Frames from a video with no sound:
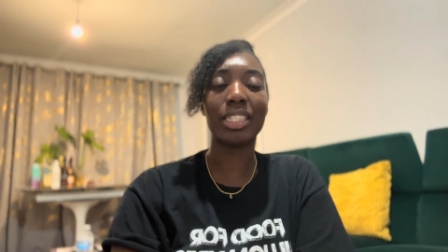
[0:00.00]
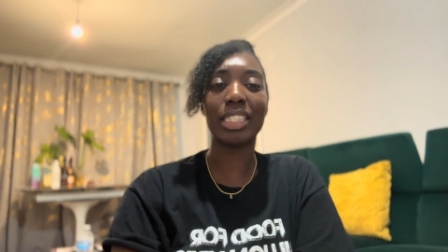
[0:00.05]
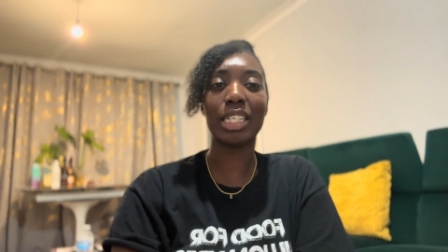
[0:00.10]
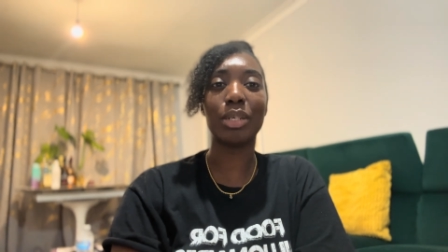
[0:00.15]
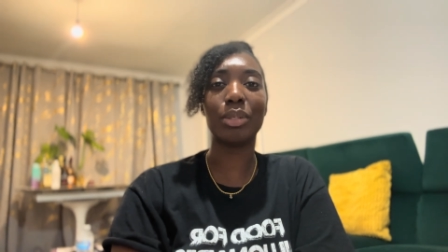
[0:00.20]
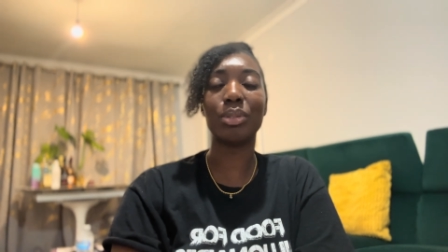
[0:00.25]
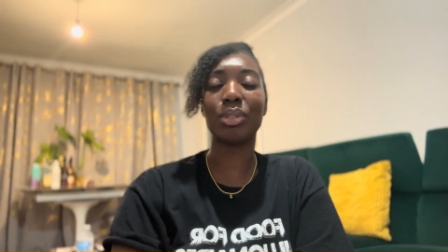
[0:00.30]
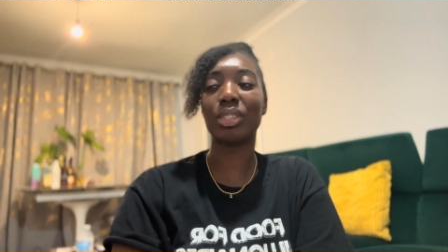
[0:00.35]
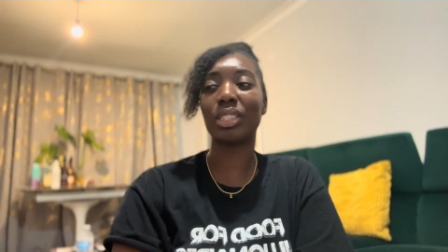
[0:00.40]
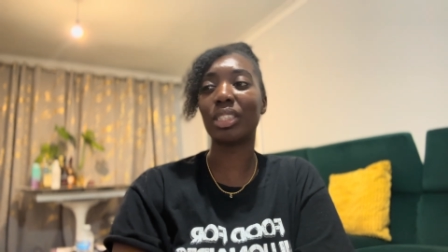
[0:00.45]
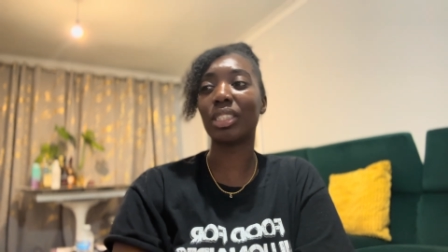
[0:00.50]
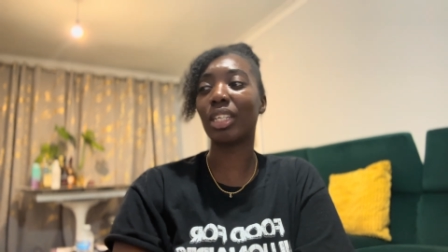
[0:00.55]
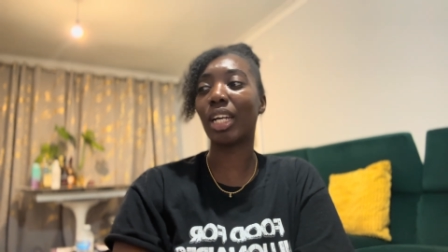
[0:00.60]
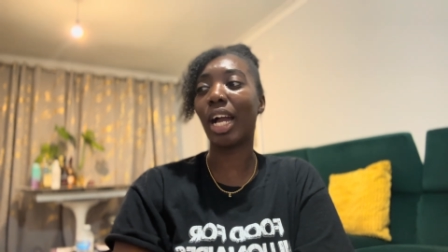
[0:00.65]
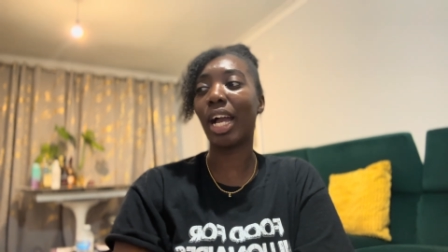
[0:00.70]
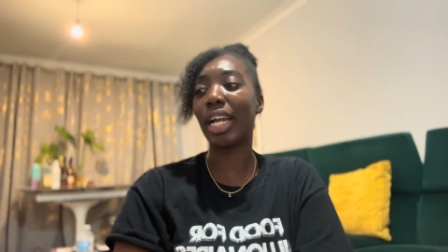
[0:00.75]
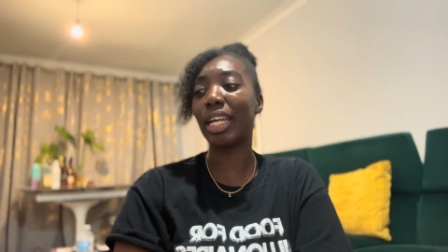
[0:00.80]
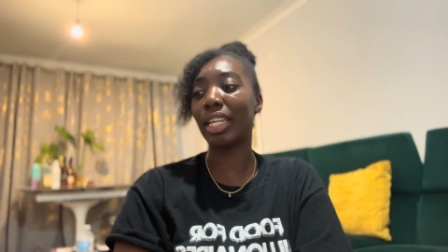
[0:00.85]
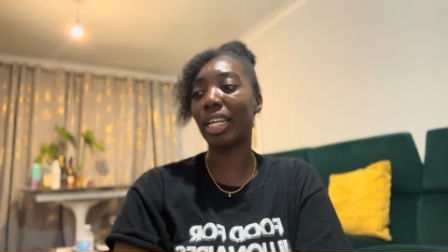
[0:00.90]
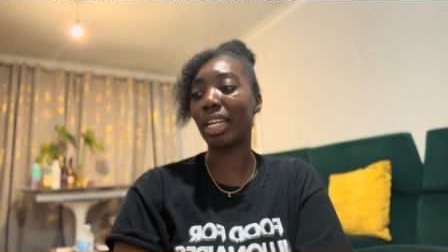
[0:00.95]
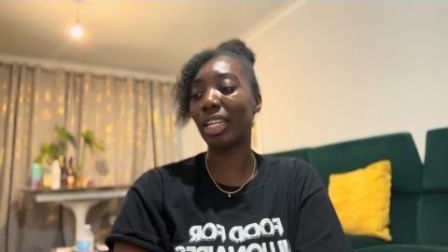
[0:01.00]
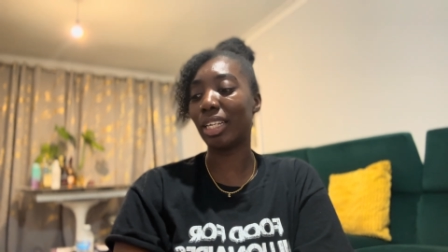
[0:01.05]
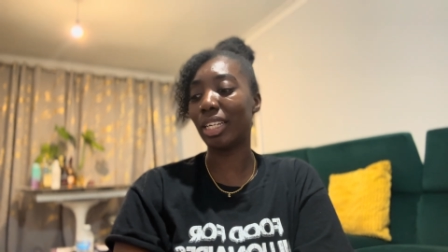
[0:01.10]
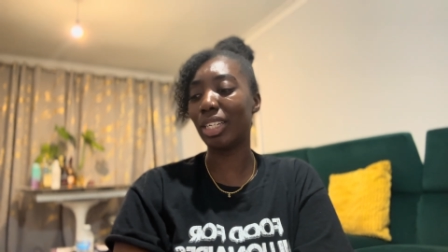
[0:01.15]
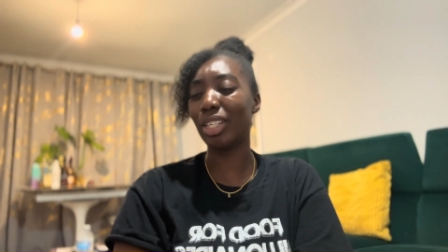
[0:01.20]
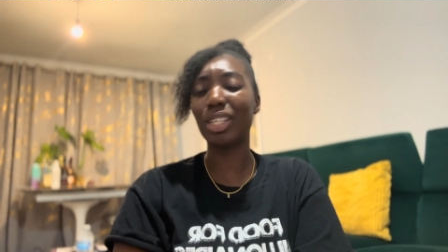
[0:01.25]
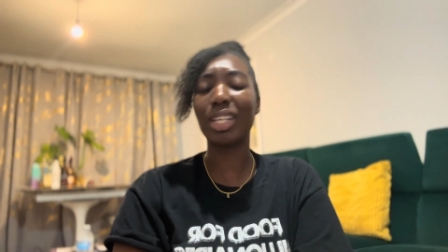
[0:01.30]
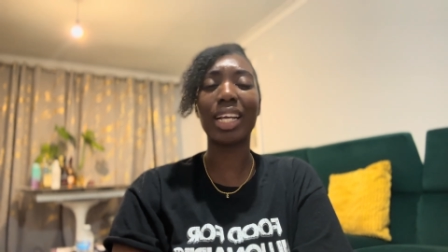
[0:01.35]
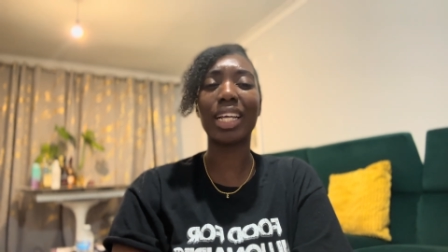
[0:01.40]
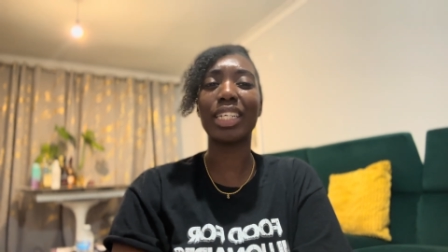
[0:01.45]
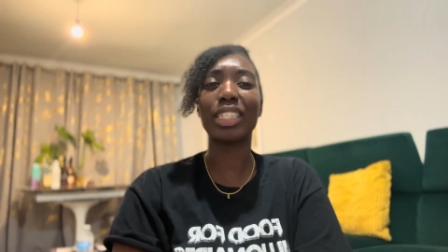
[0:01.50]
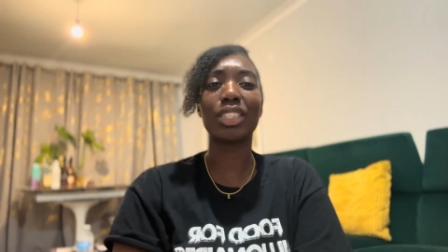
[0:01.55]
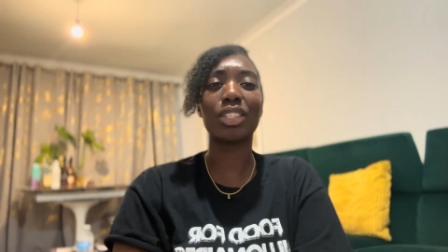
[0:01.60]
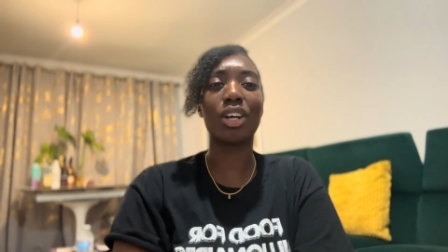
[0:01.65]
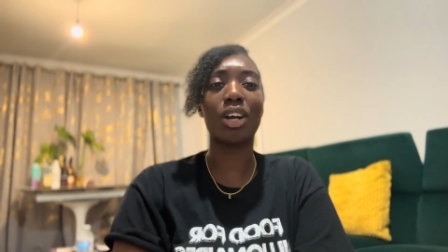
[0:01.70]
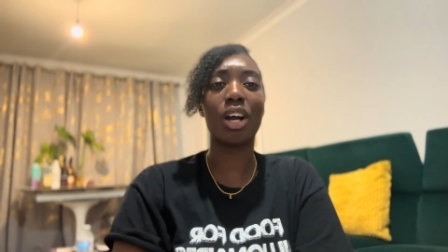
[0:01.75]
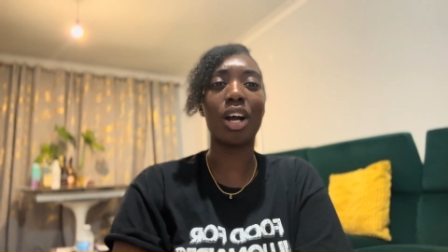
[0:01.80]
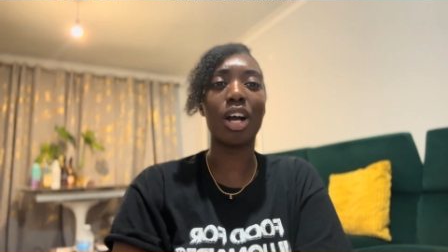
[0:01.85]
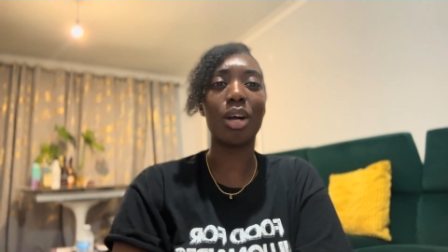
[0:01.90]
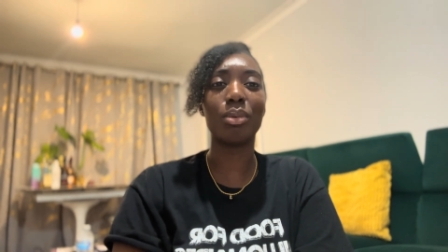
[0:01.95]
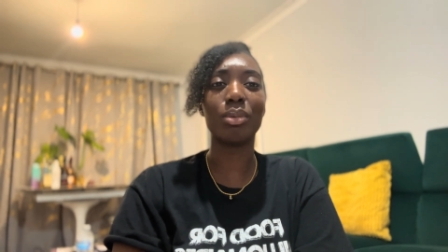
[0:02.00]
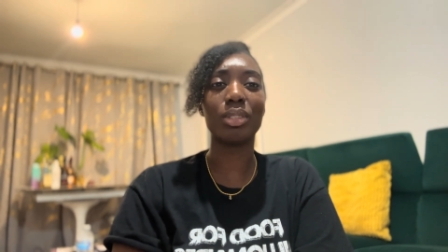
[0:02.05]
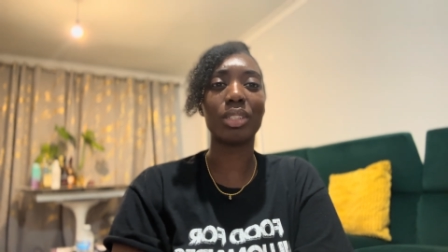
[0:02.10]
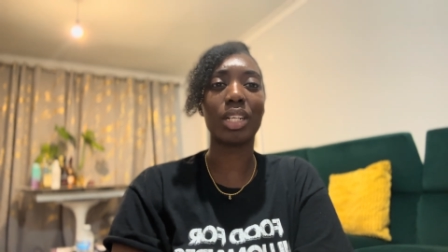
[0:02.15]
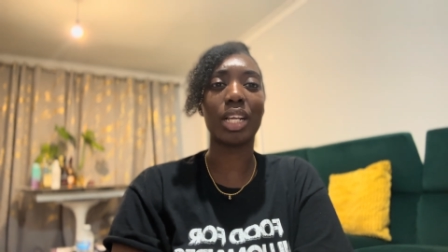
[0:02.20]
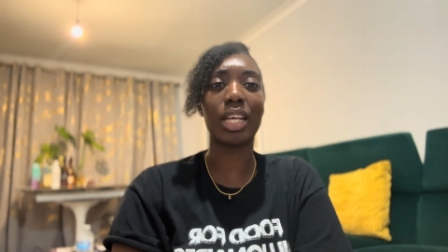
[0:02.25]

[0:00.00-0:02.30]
there was this guy that it looked like his car was